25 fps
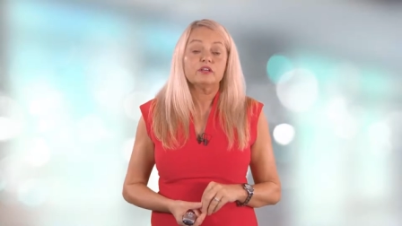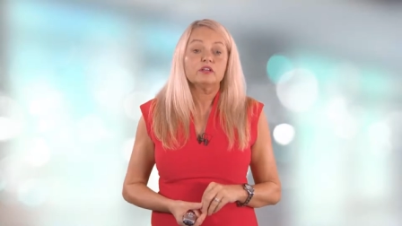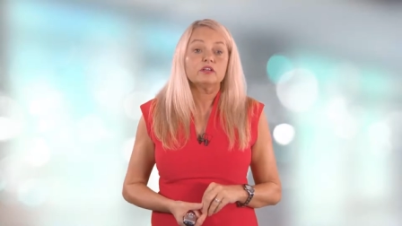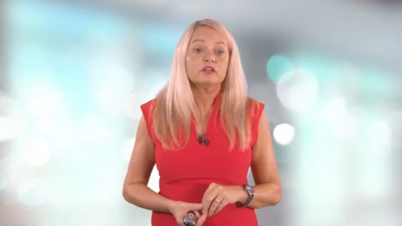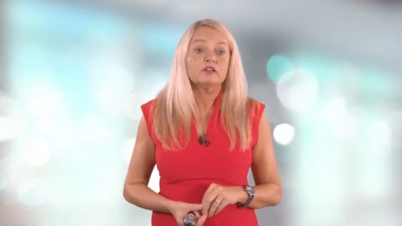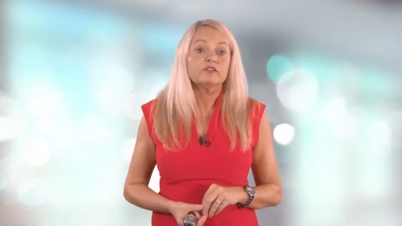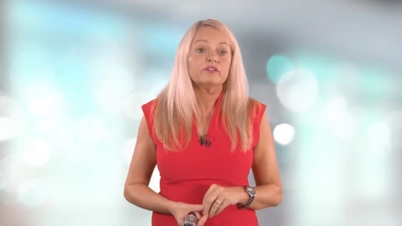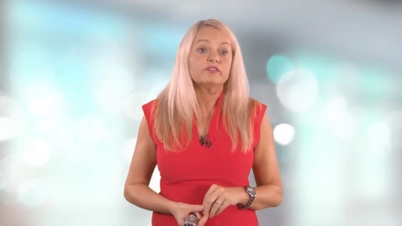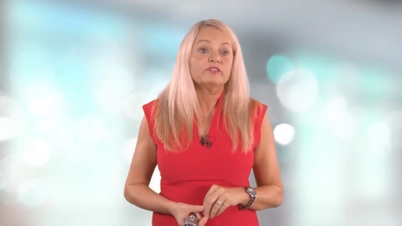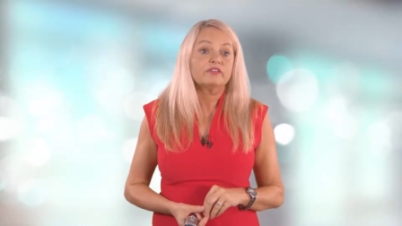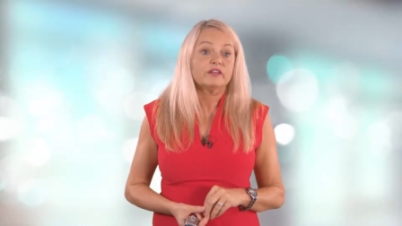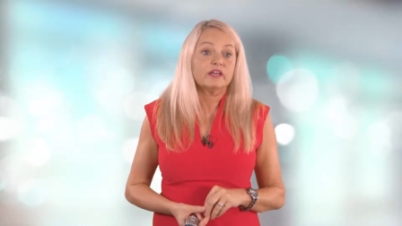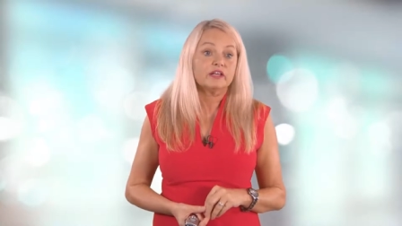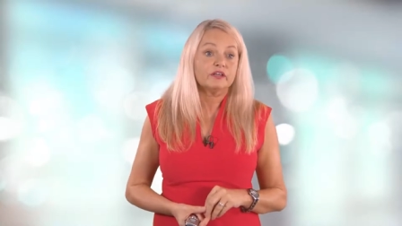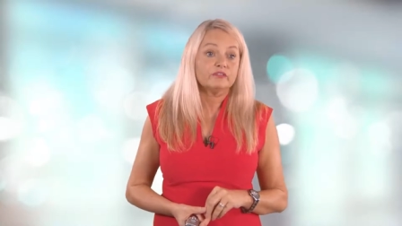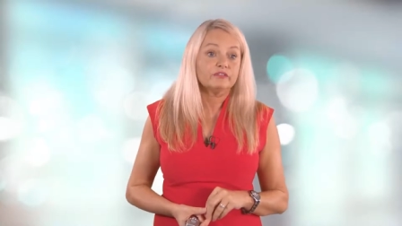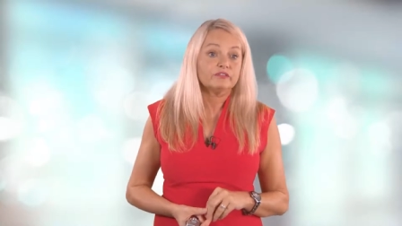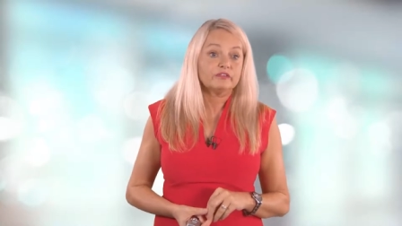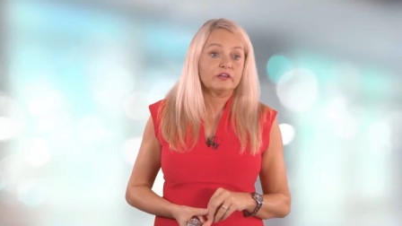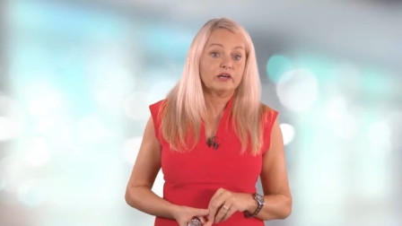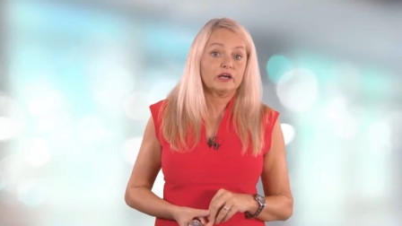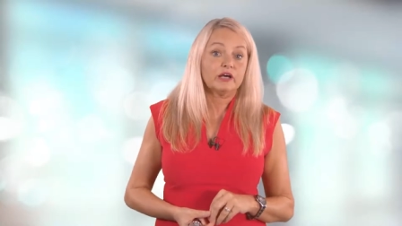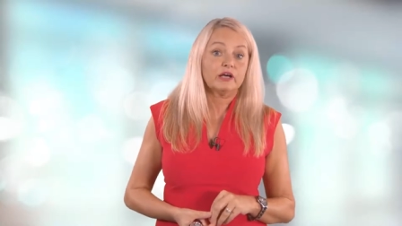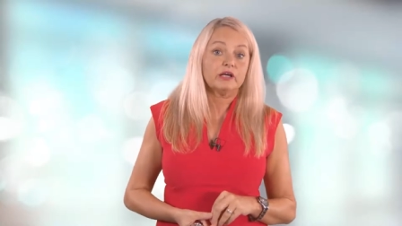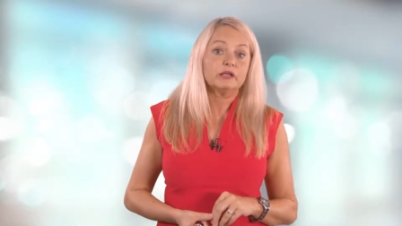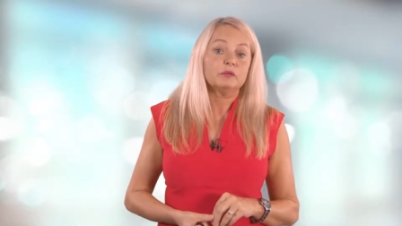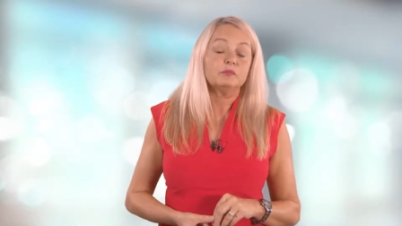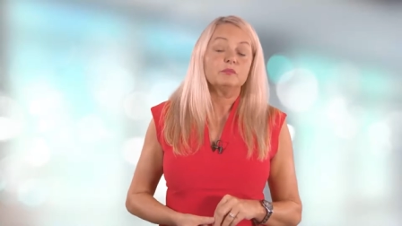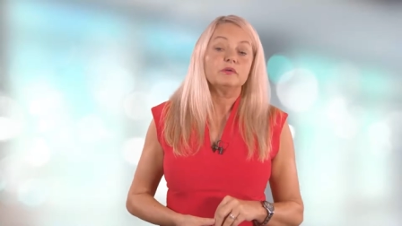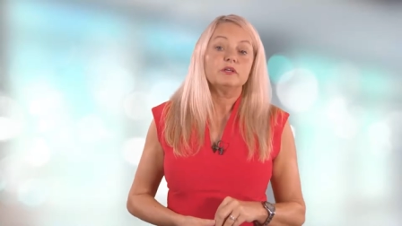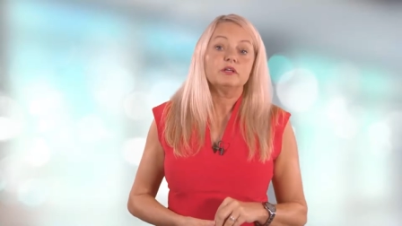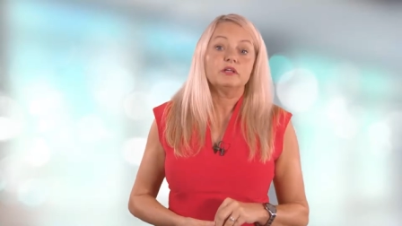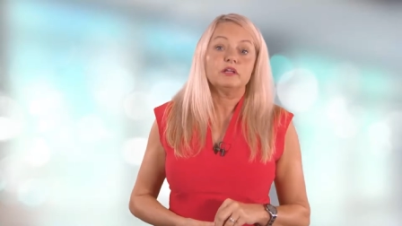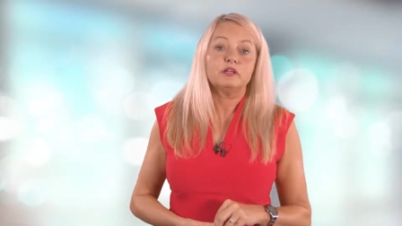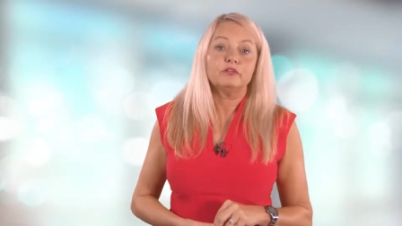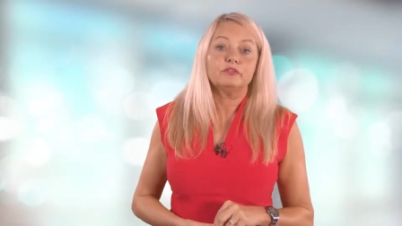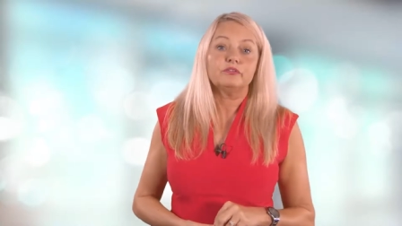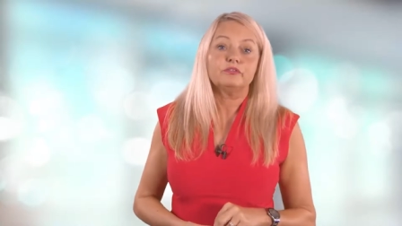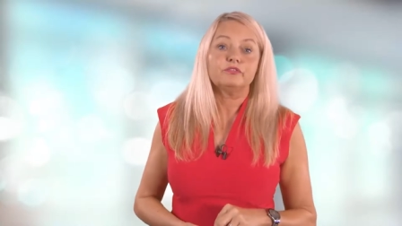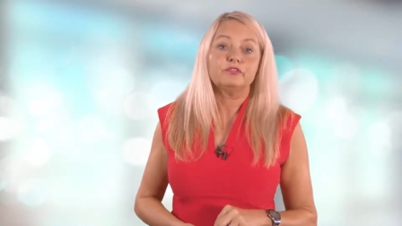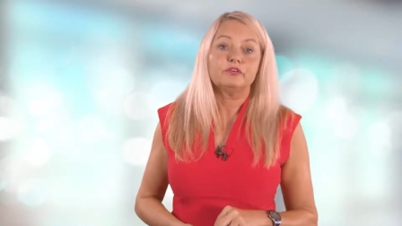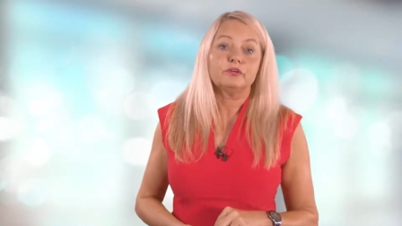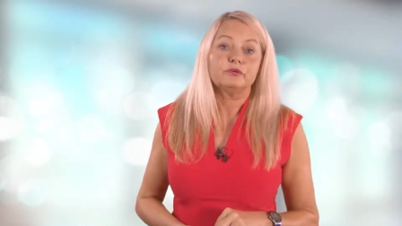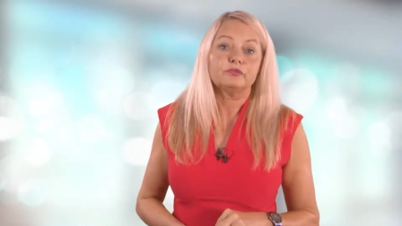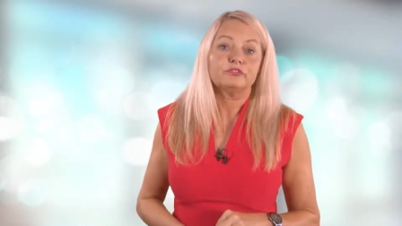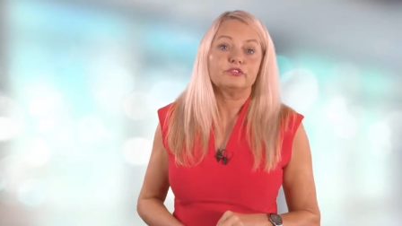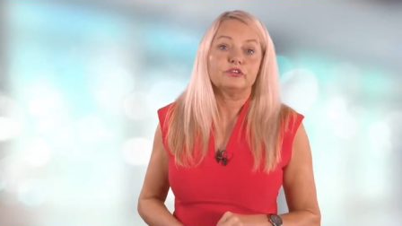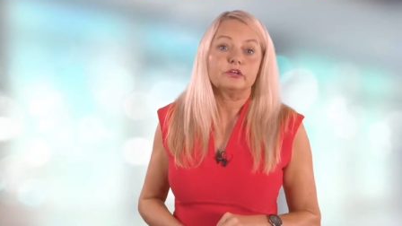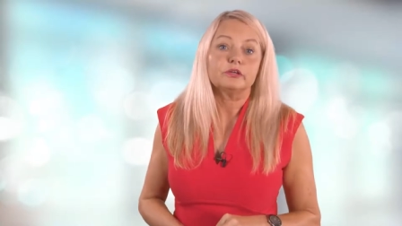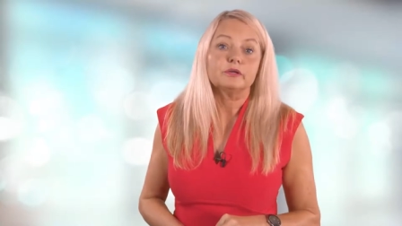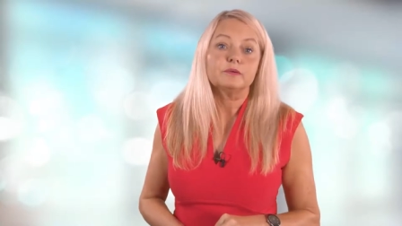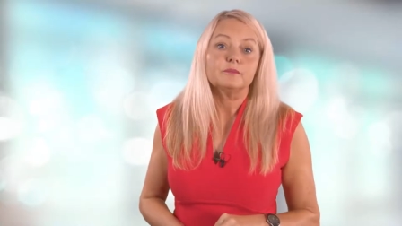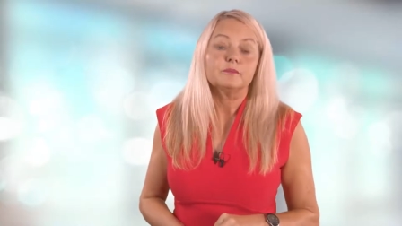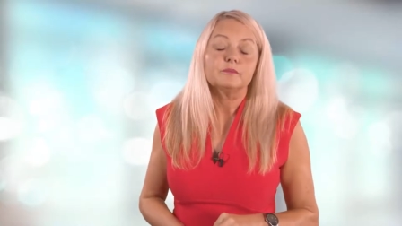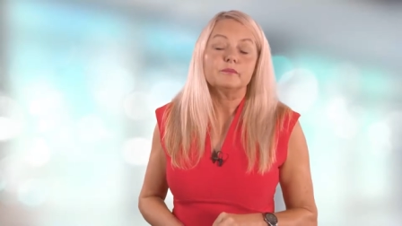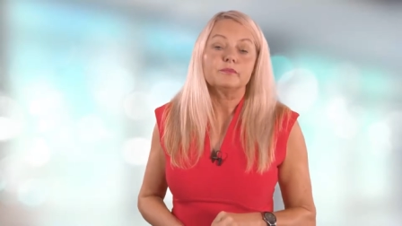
can save time in the future.